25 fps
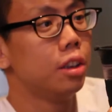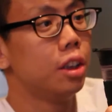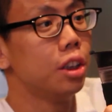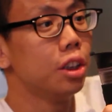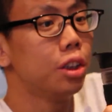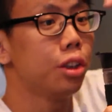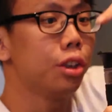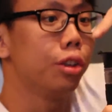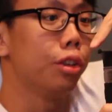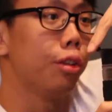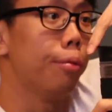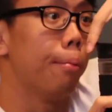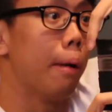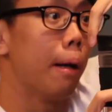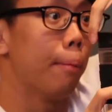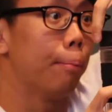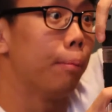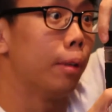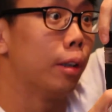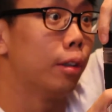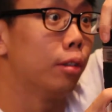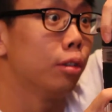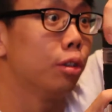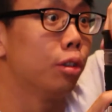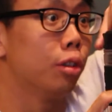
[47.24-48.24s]
just
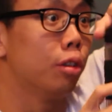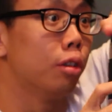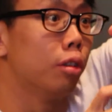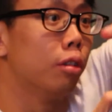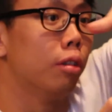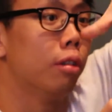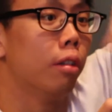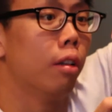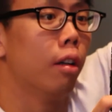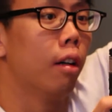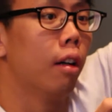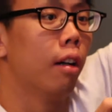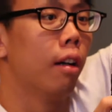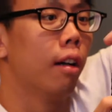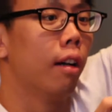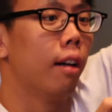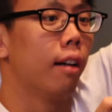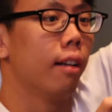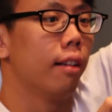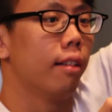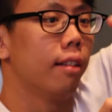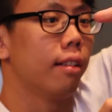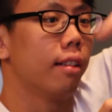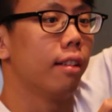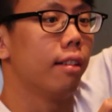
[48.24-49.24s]
remember to
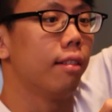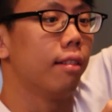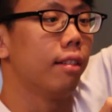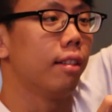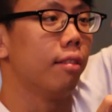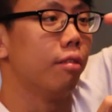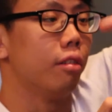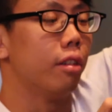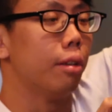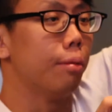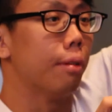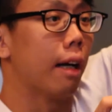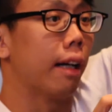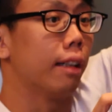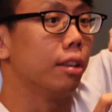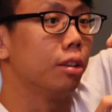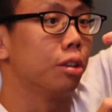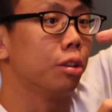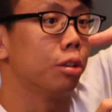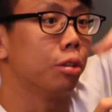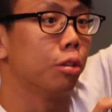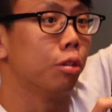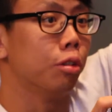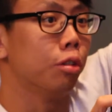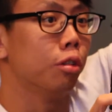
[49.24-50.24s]

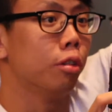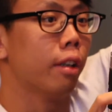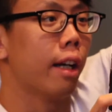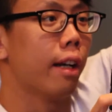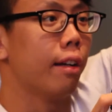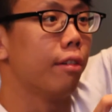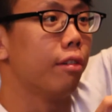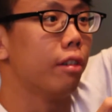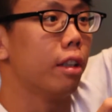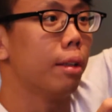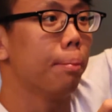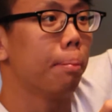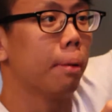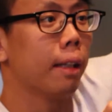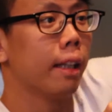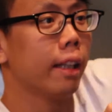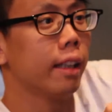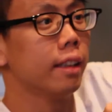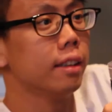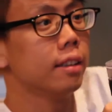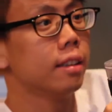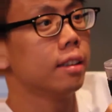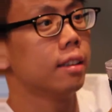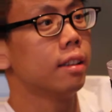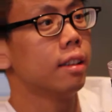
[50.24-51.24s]
unscrew and
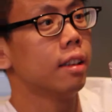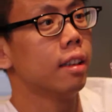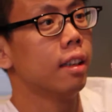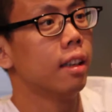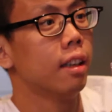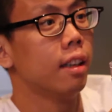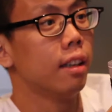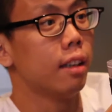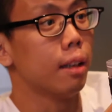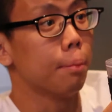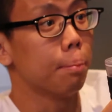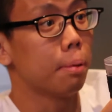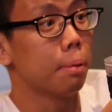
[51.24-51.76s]
replace the